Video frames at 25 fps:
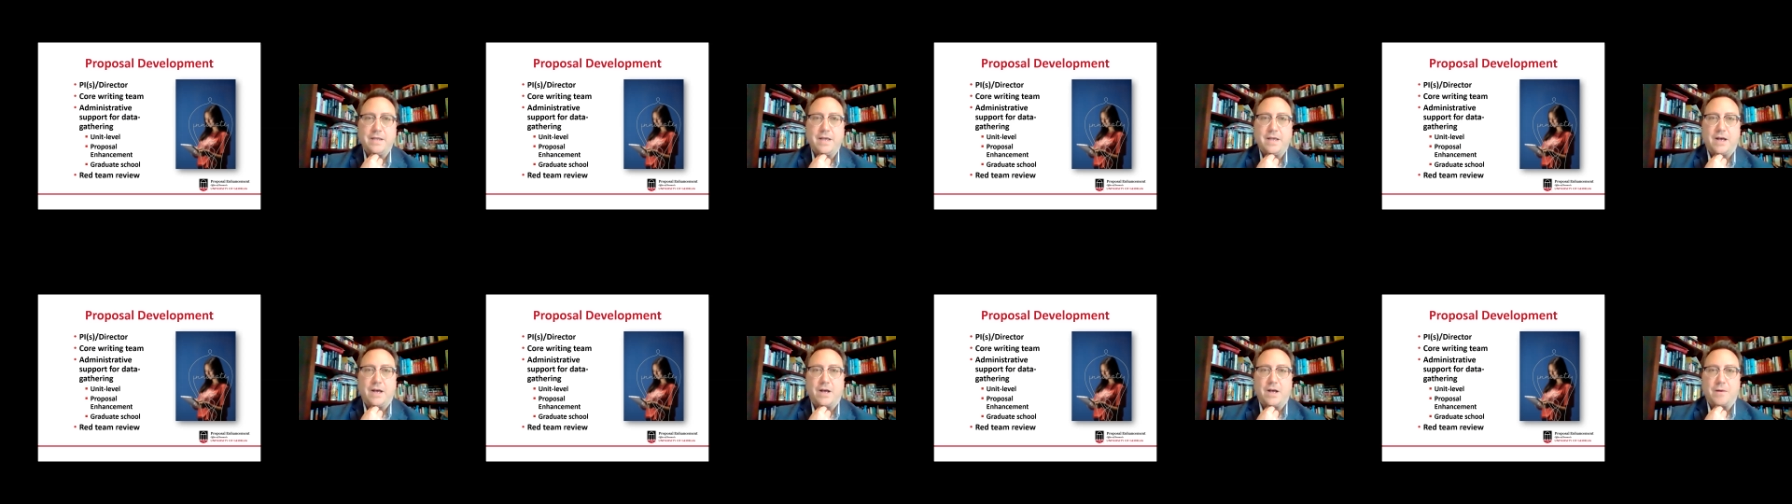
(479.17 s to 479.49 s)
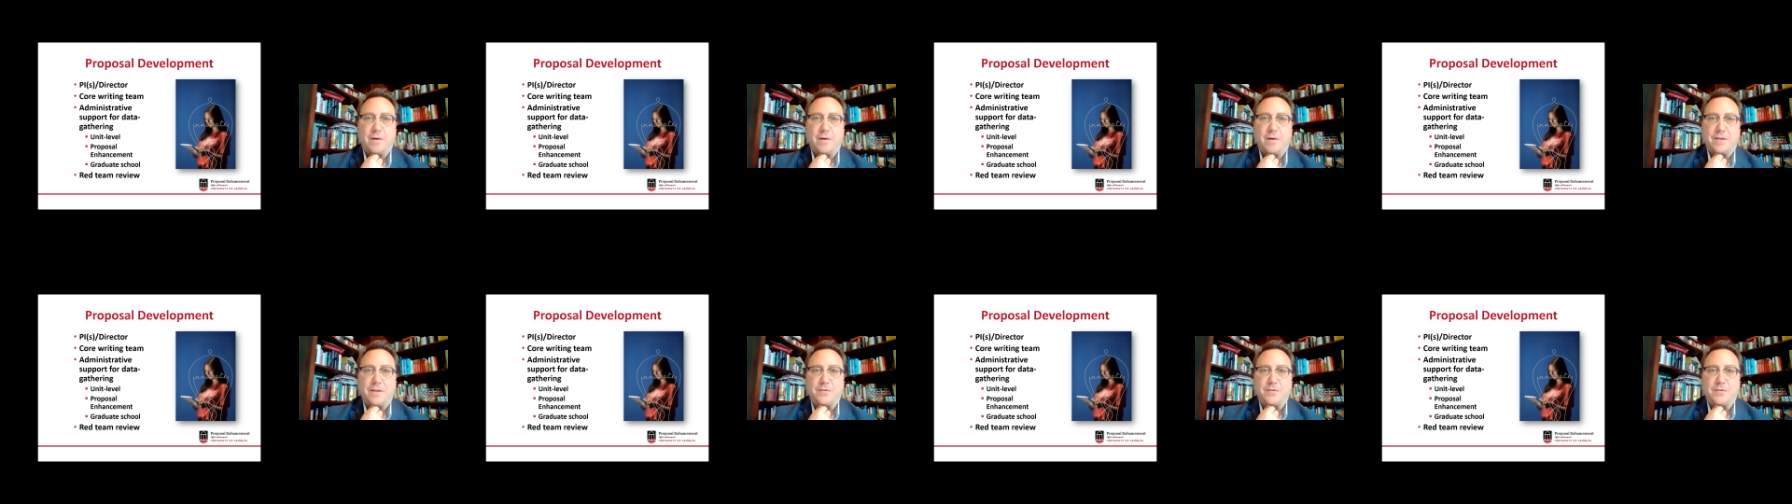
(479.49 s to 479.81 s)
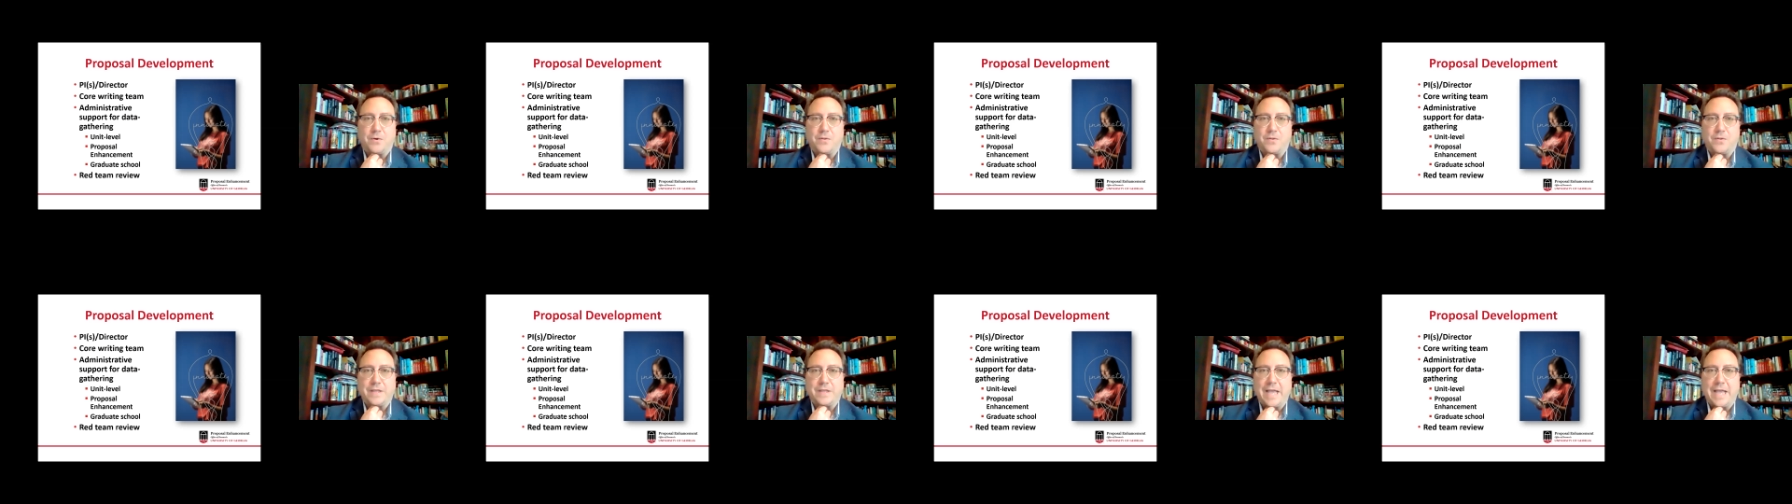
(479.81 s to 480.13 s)
and
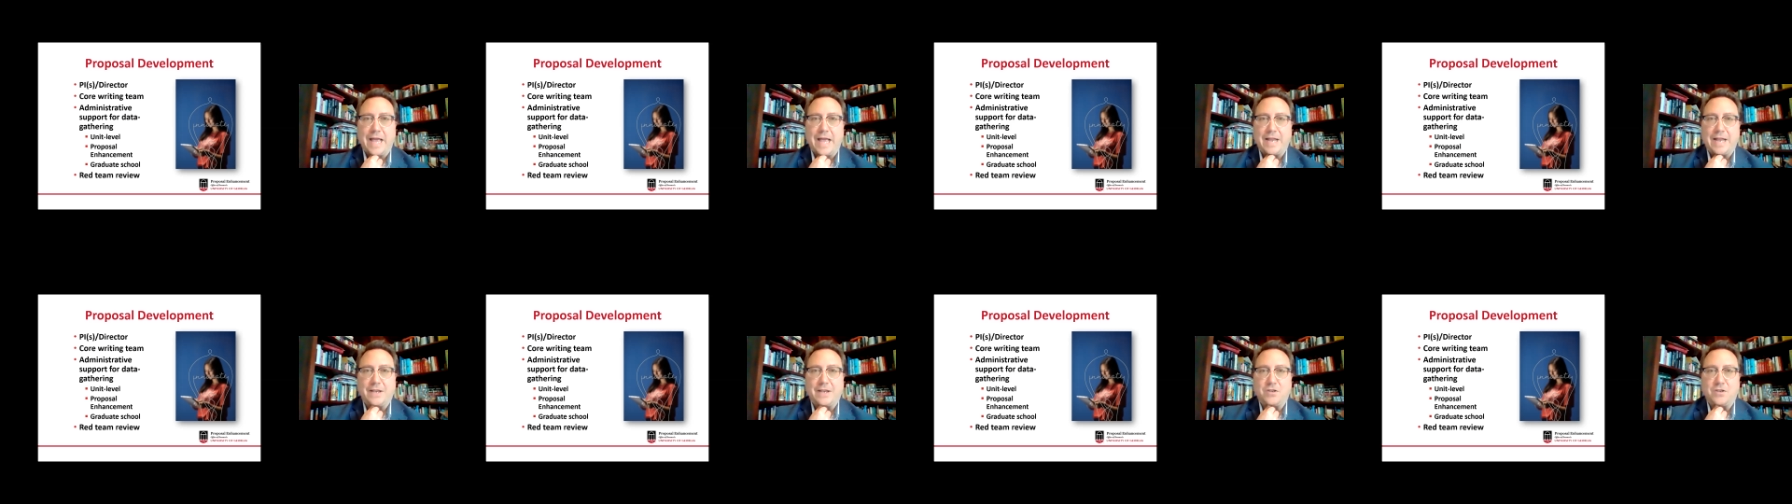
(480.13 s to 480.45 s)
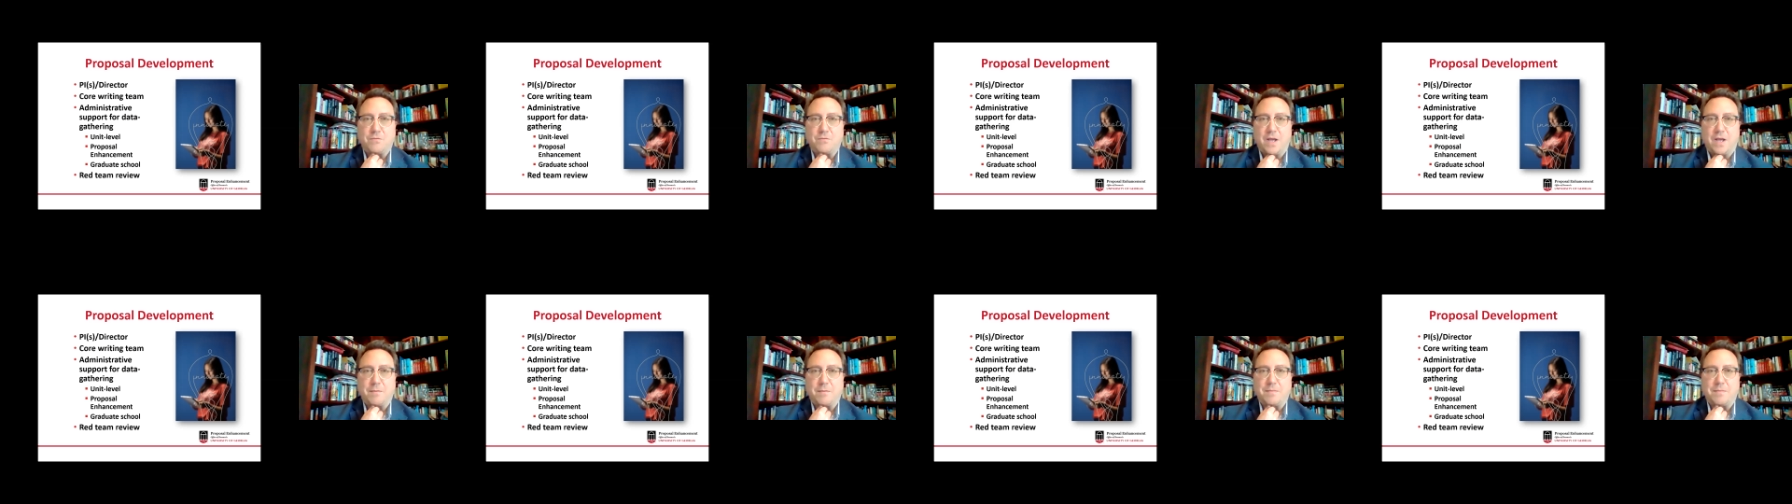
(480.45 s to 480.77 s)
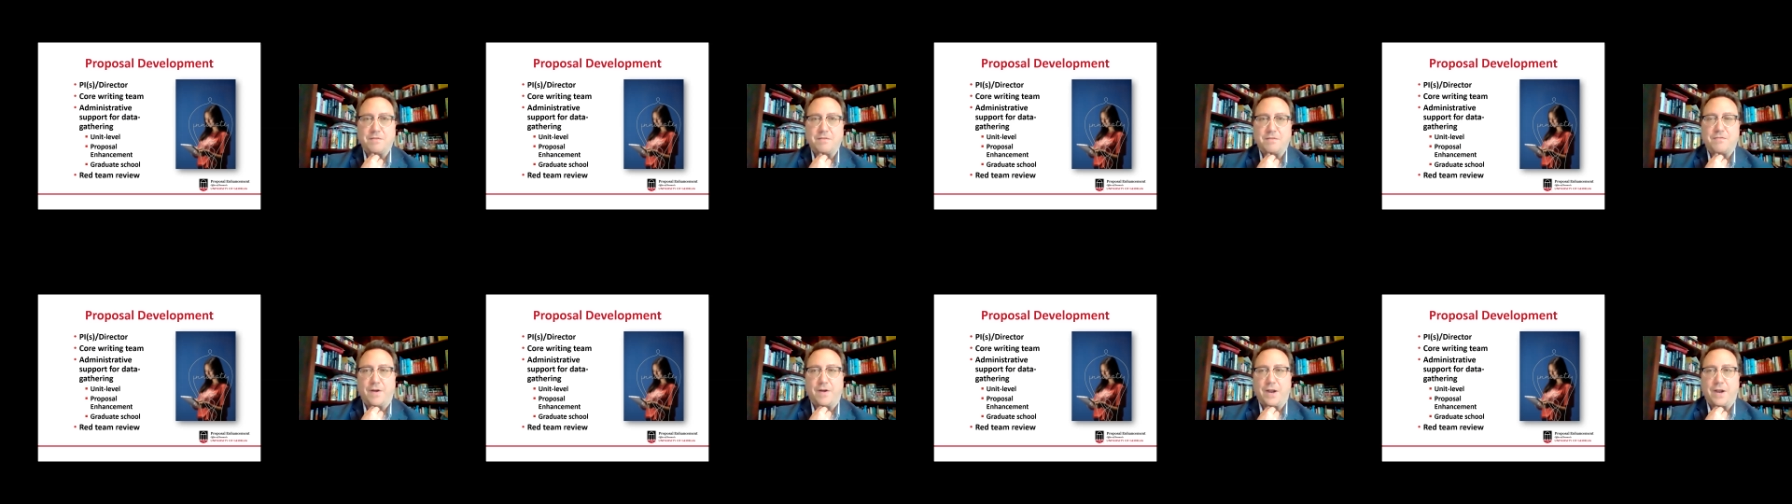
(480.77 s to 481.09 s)
toward the end, you might
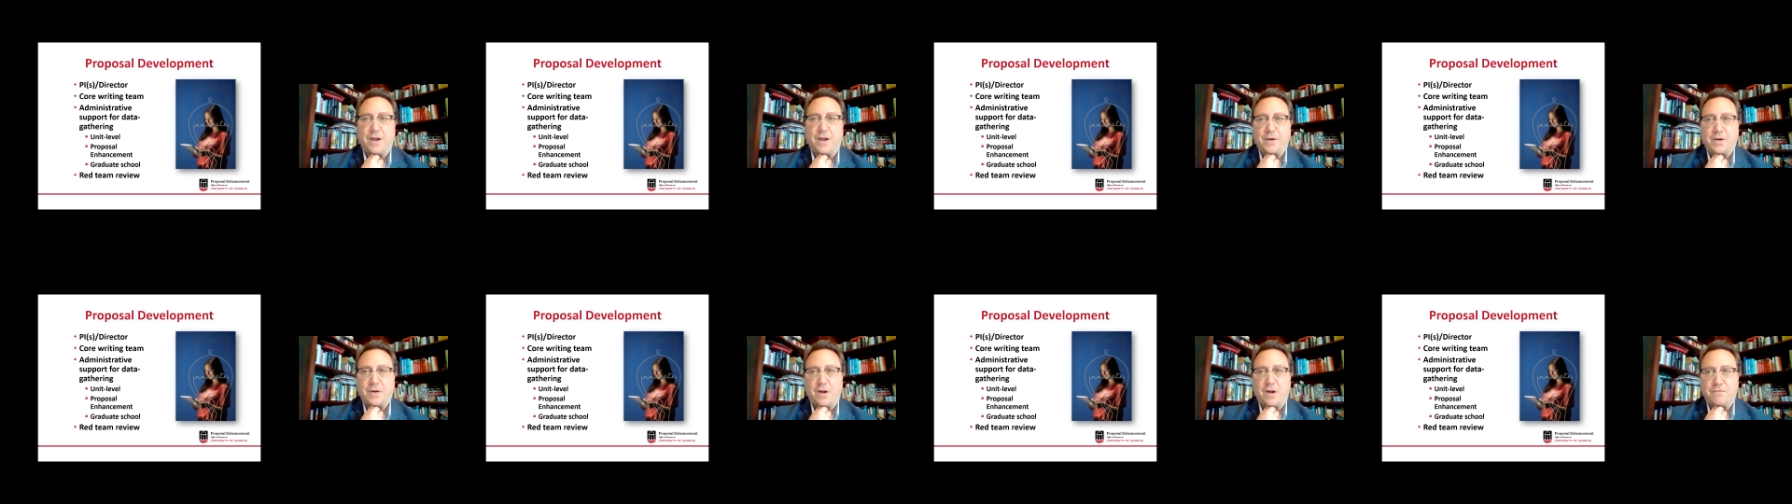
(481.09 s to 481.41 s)
be firing